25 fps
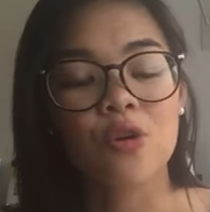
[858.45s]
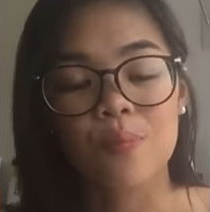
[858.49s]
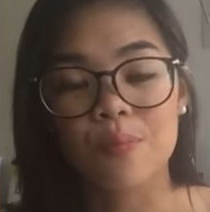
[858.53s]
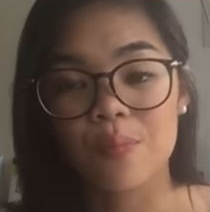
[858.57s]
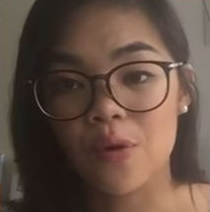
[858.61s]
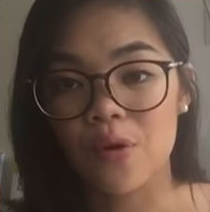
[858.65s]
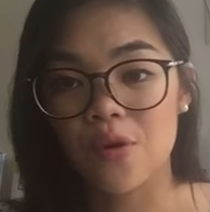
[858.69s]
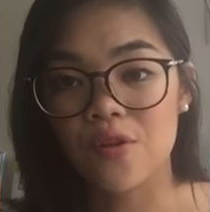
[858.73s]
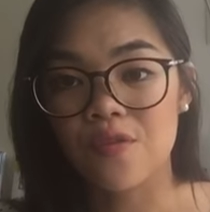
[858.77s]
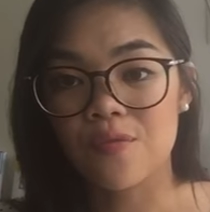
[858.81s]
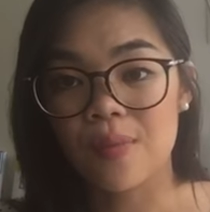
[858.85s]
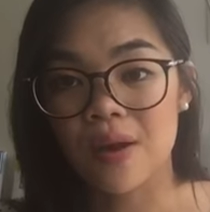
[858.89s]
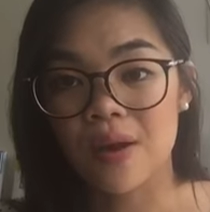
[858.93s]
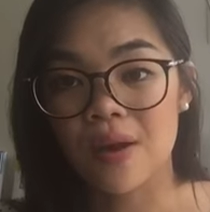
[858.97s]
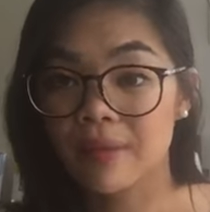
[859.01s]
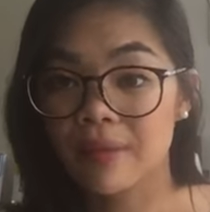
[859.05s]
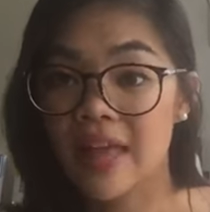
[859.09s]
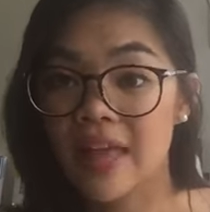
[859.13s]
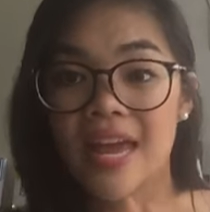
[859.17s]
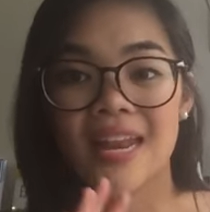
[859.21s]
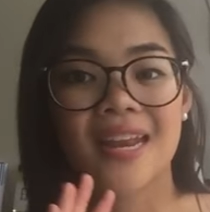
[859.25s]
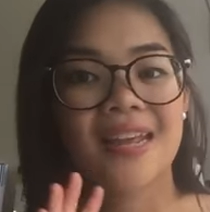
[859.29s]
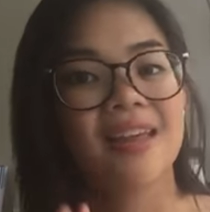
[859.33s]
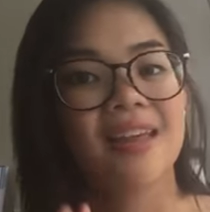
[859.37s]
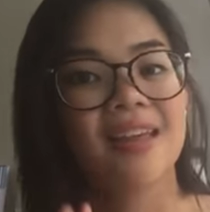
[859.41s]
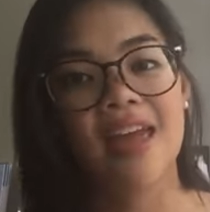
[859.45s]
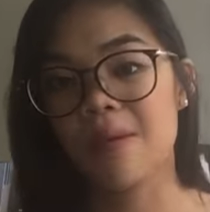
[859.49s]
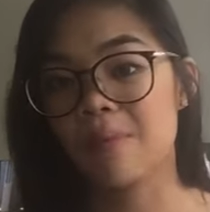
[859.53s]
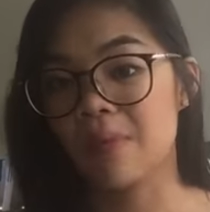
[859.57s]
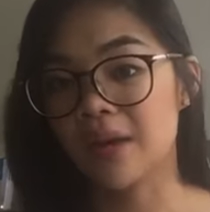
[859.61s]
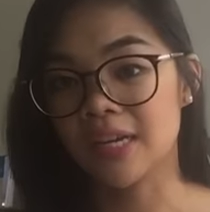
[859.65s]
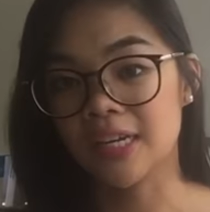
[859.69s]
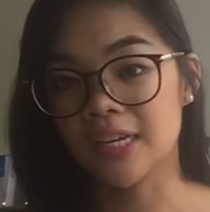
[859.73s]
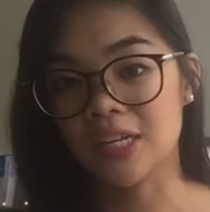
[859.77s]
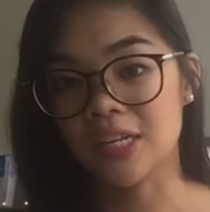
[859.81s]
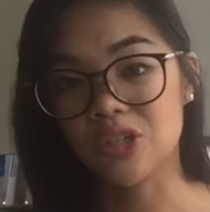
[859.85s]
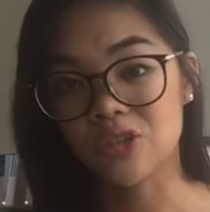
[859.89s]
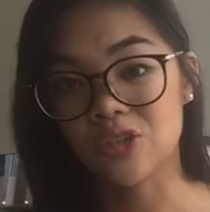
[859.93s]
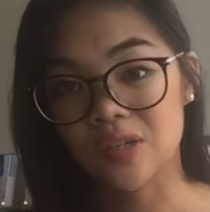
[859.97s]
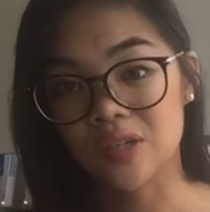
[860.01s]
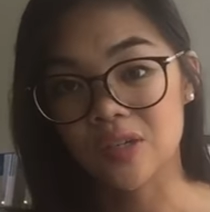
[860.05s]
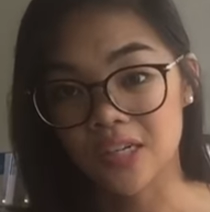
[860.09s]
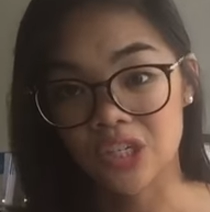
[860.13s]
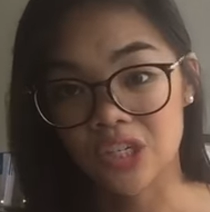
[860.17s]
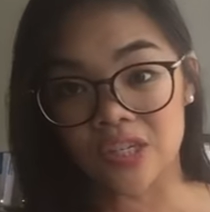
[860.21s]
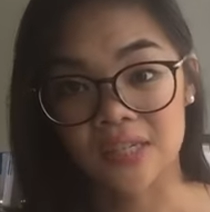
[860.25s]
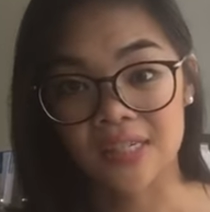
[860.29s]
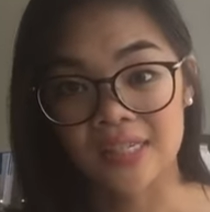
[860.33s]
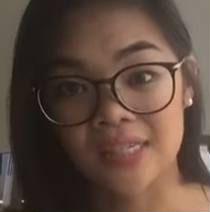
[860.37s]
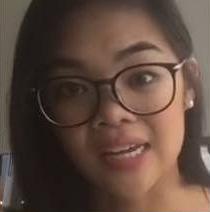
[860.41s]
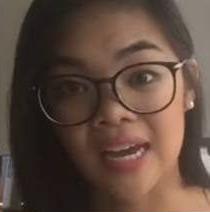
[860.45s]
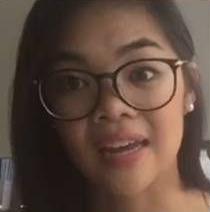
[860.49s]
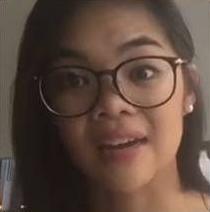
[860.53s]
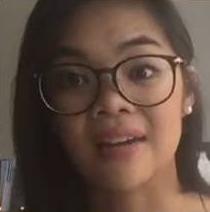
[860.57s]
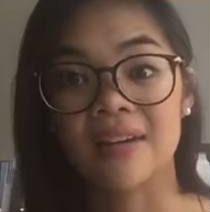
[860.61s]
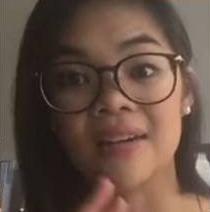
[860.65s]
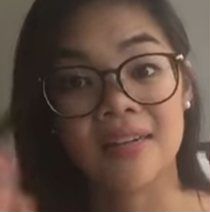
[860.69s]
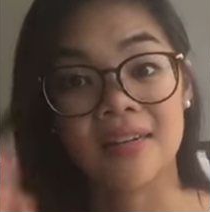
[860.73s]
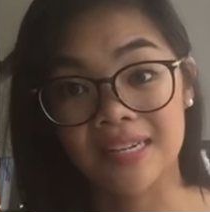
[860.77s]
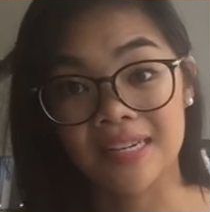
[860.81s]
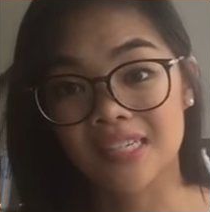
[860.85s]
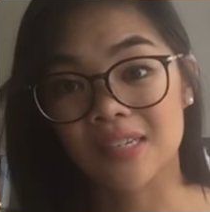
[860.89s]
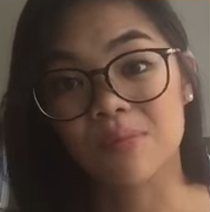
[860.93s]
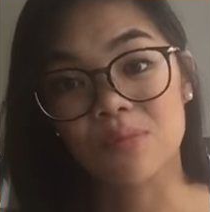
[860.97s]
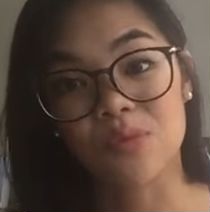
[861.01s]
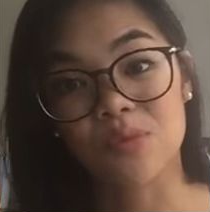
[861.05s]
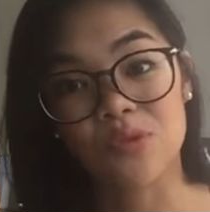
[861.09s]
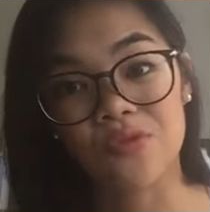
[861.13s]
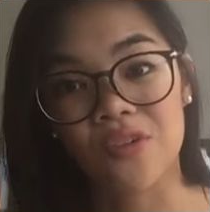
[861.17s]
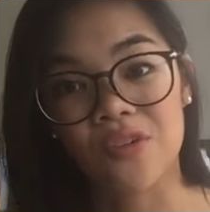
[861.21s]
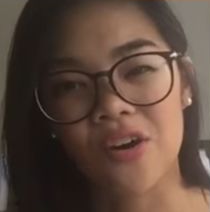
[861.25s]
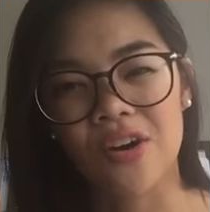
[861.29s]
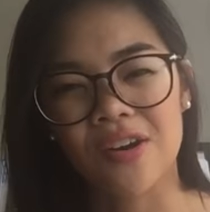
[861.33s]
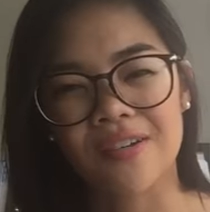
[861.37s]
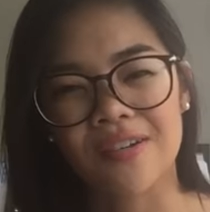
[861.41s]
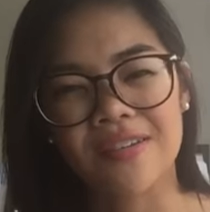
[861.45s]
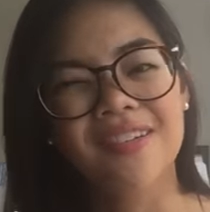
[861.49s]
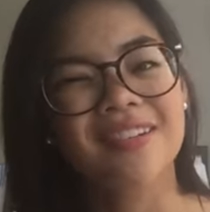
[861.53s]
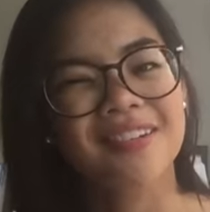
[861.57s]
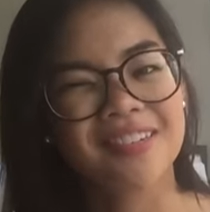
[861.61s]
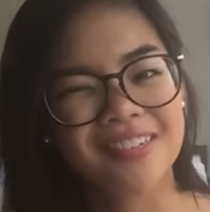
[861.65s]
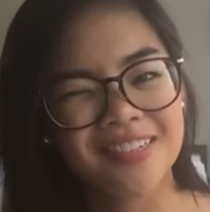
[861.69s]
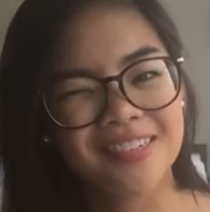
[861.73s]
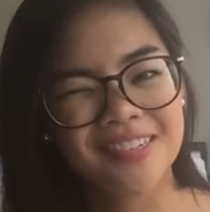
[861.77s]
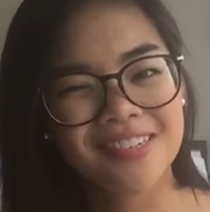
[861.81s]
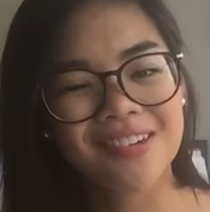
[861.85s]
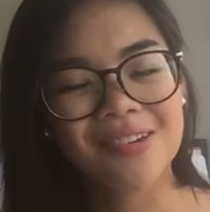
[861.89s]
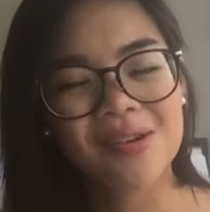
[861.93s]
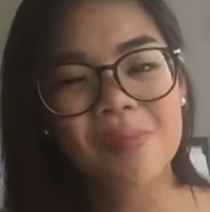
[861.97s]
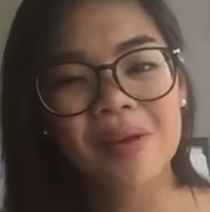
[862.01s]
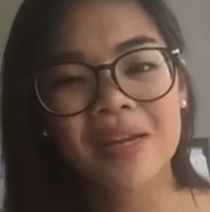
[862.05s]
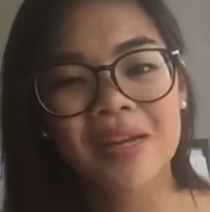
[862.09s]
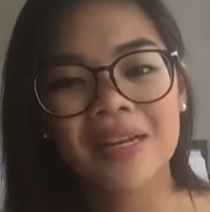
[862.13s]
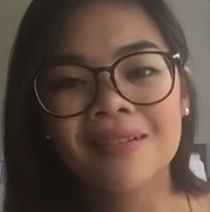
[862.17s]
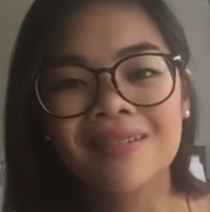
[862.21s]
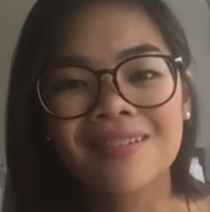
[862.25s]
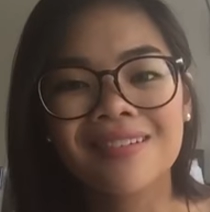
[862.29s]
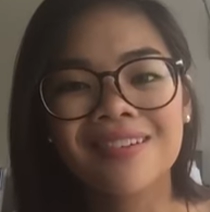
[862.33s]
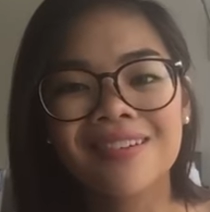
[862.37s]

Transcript: both my planning and my introduction done. Need to move on. You know what I mean?